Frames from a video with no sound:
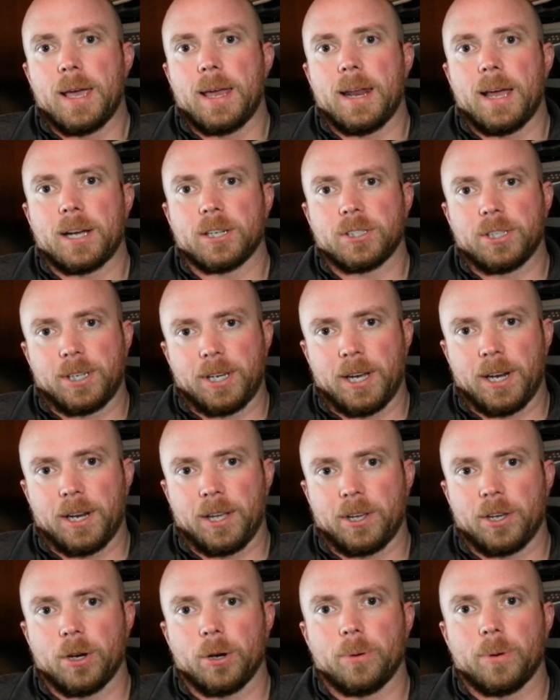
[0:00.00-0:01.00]
and actually
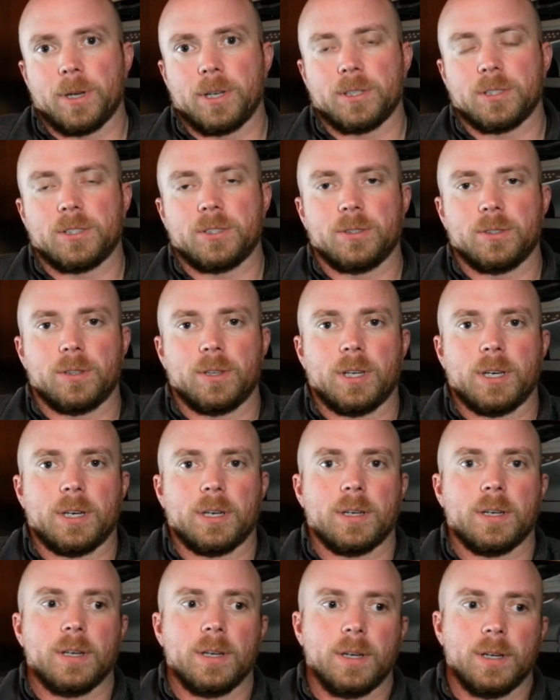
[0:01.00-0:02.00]
kind of go into
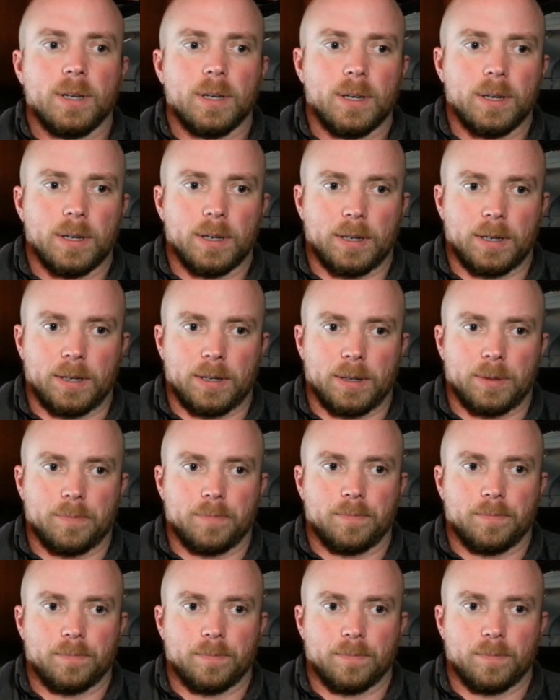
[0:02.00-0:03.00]

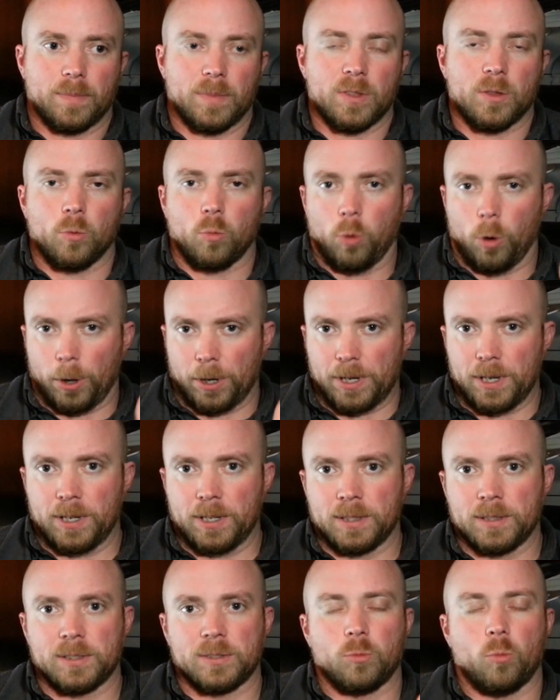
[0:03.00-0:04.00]
the
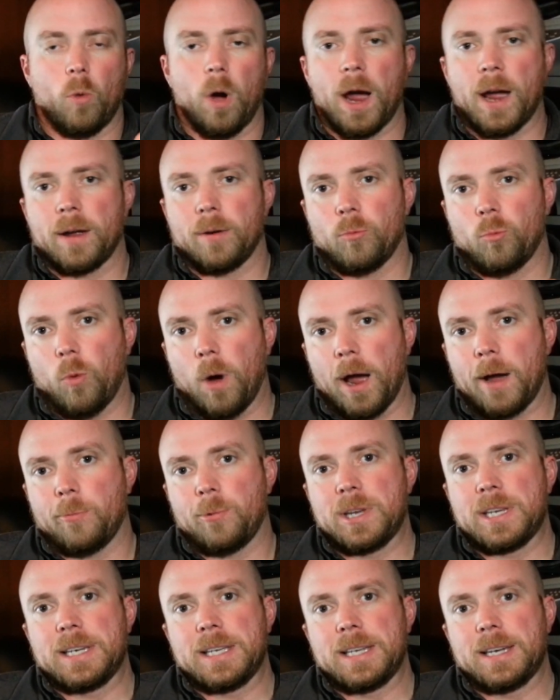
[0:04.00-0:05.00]
workings, why
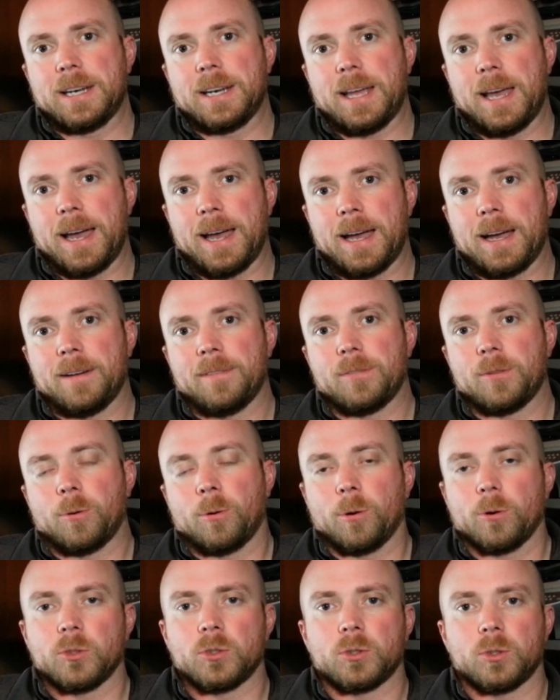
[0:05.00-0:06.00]
we needed to have the
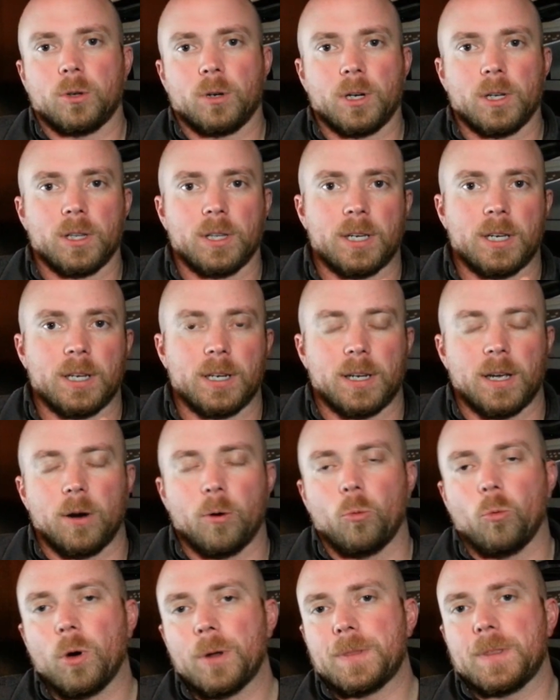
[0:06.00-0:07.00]
horse toilet,
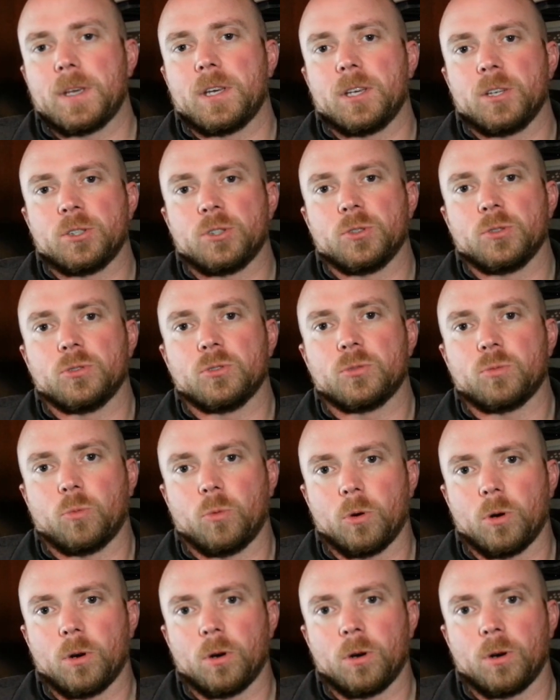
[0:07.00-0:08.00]
kind of what the issues
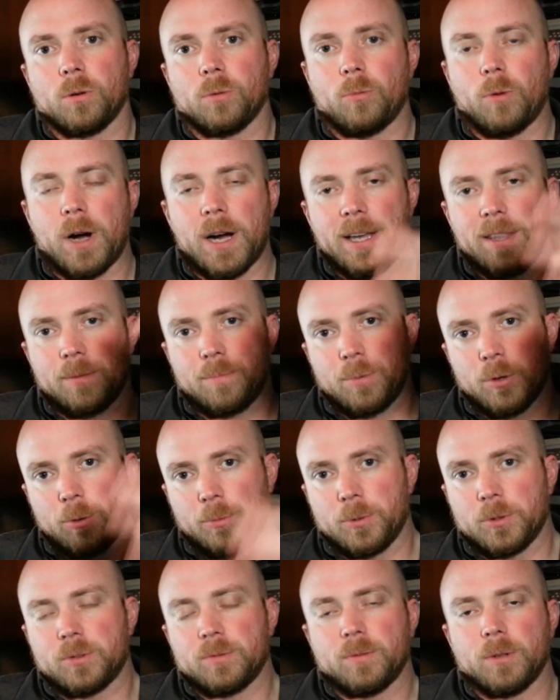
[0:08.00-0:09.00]
were, why the
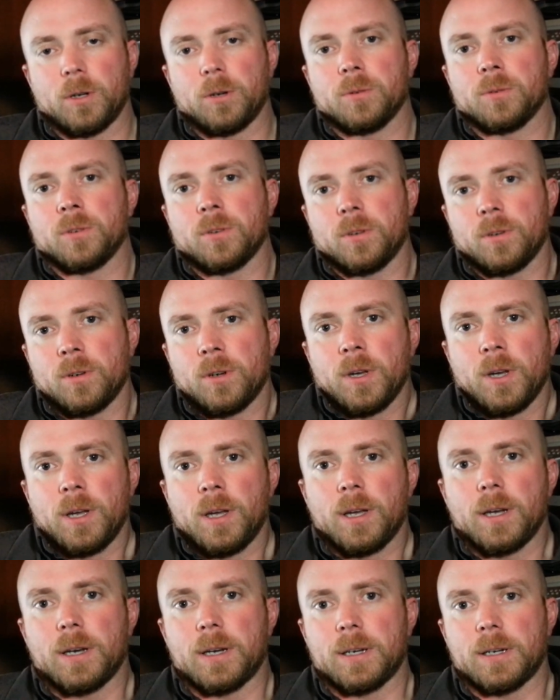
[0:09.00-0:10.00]
poop was floating,
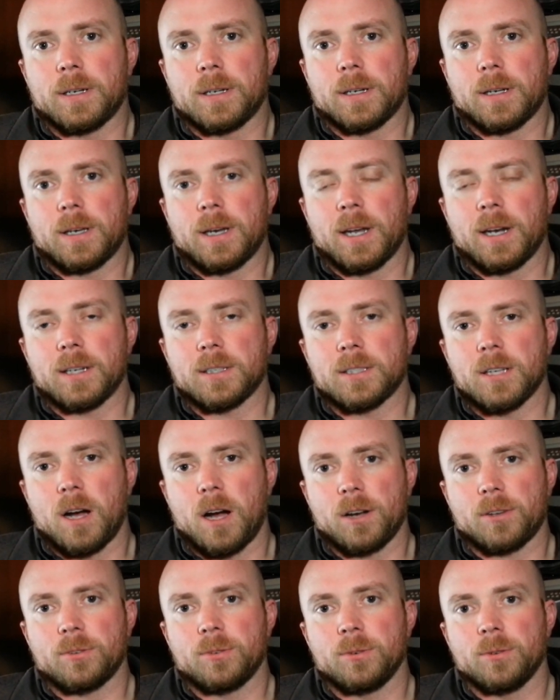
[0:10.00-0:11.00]
kind of
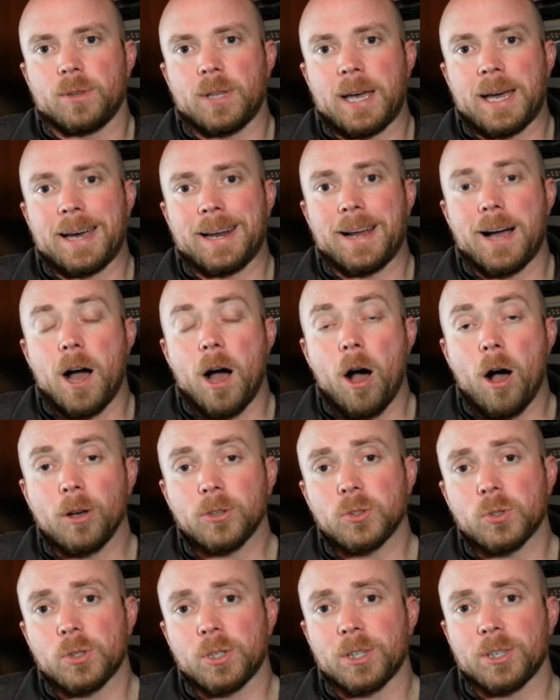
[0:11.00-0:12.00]
talk through that. I'm
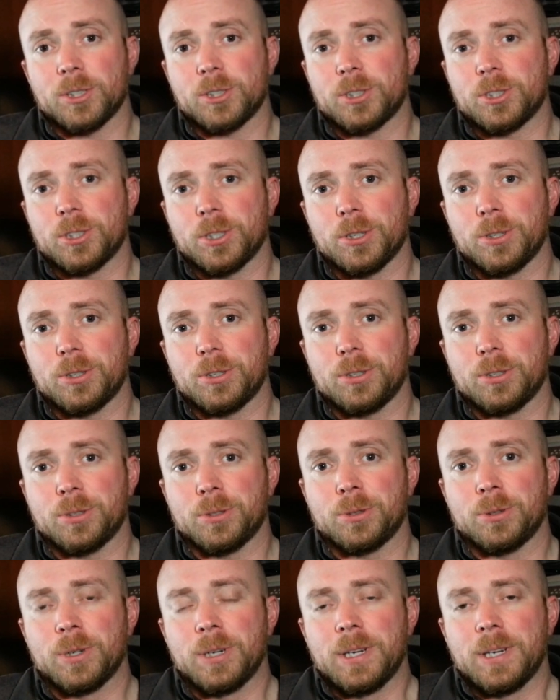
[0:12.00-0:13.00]
also going to show
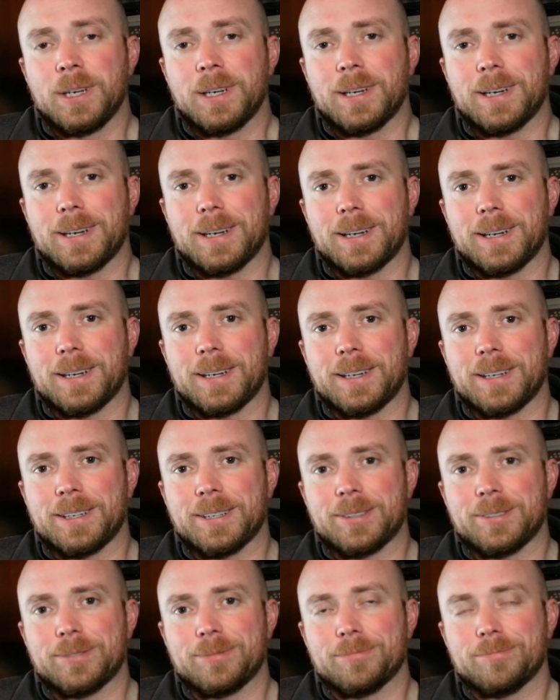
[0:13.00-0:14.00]
you,
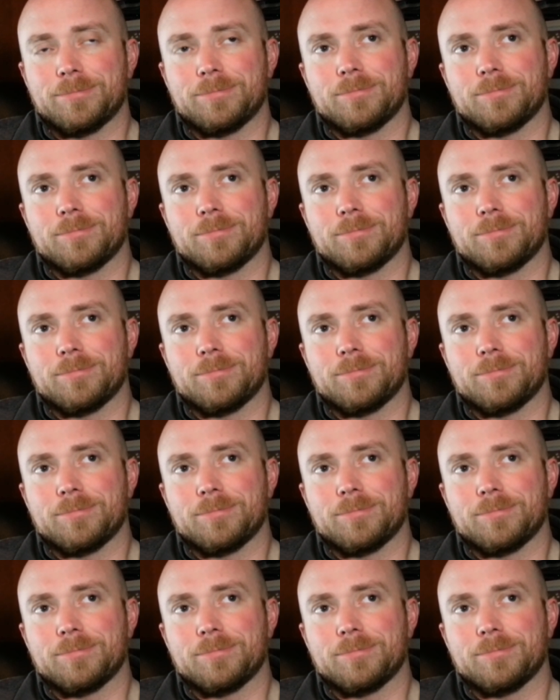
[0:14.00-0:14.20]
don't